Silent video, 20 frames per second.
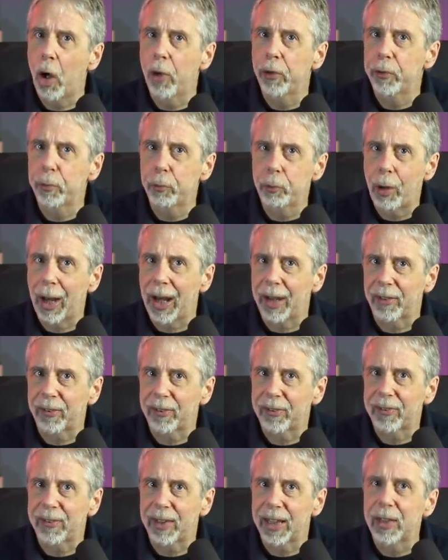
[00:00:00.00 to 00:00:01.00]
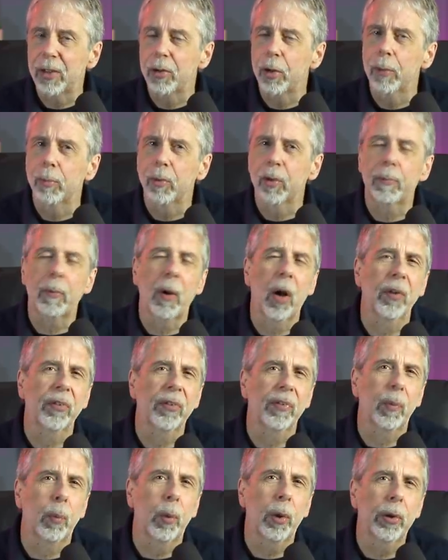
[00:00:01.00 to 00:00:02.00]
unrest in numerous parts
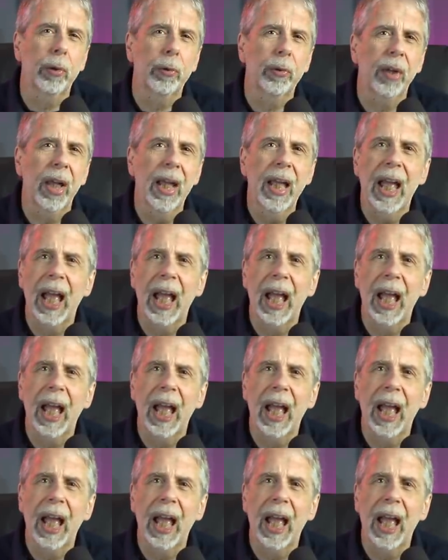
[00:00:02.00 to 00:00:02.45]
of the world